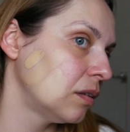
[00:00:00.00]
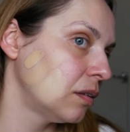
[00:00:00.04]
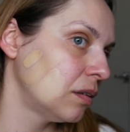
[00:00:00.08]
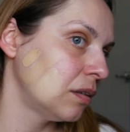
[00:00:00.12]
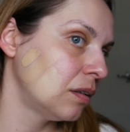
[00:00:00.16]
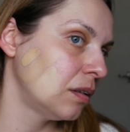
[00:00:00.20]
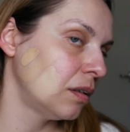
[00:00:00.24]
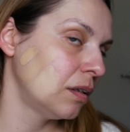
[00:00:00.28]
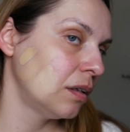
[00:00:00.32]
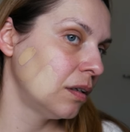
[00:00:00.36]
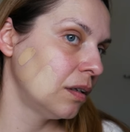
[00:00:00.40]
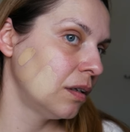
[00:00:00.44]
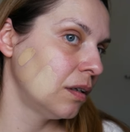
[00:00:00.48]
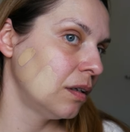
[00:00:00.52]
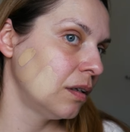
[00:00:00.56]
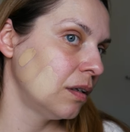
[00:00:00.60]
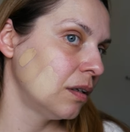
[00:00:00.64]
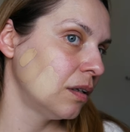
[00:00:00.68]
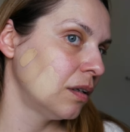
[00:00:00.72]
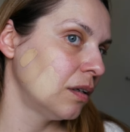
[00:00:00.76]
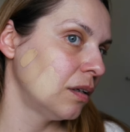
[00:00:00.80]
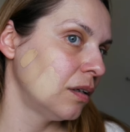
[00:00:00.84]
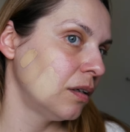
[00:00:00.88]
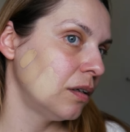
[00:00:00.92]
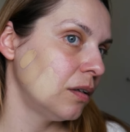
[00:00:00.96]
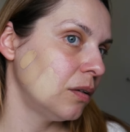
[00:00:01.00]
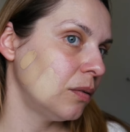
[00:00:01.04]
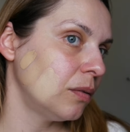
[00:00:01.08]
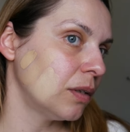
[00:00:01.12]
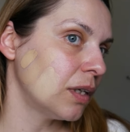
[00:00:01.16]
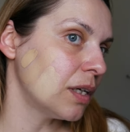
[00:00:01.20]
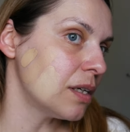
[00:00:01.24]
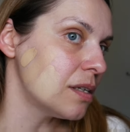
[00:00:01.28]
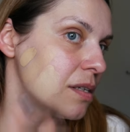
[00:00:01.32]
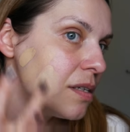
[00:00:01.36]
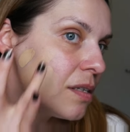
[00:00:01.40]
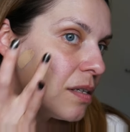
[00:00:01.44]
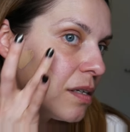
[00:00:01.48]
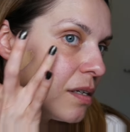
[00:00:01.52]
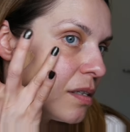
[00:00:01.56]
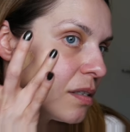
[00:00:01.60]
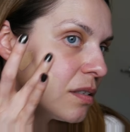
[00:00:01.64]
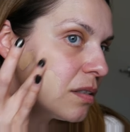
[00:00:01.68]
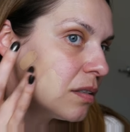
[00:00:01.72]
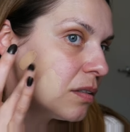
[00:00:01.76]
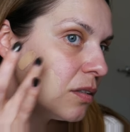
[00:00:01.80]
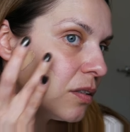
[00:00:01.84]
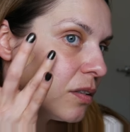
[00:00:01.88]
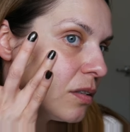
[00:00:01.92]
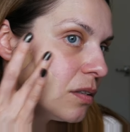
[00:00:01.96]
You can see
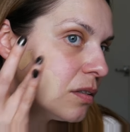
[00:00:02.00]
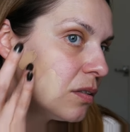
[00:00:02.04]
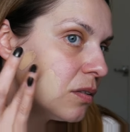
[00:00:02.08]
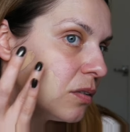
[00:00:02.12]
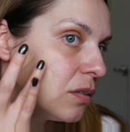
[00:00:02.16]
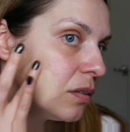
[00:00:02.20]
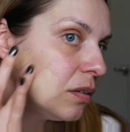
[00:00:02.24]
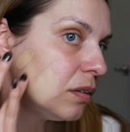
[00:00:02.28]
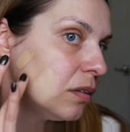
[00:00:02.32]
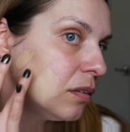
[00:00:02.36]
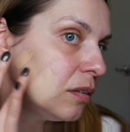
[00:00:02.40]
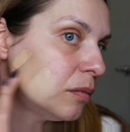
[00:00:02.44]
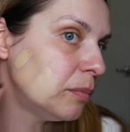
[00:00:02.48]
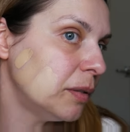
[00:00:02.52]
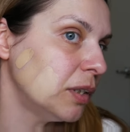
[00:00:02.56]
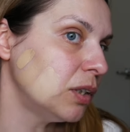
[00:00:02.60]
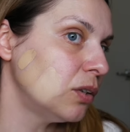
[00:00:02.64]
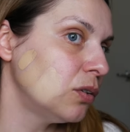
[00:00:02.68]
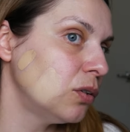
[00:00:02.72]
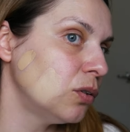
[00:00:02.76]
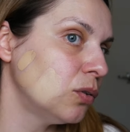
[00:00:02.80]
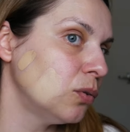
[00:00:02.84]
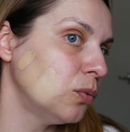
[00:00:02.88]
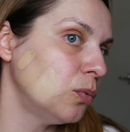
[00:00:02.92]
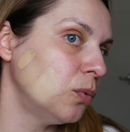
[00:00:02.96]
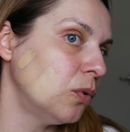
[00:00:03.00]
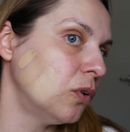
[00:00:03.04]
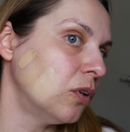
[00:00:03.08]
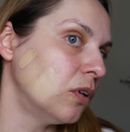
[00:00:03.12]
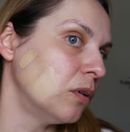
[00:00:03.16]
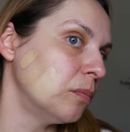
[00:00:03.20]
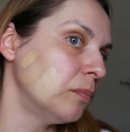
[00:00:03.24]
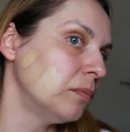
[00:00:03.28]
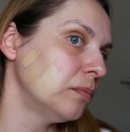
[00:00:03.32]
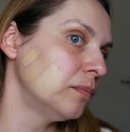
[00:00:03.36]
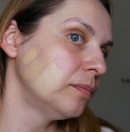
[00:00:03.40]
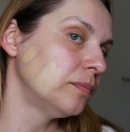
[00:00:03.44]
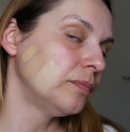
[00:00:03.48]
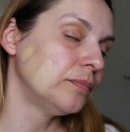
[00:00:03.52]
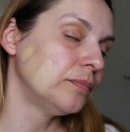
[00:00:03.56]
it's just a little bit too warm.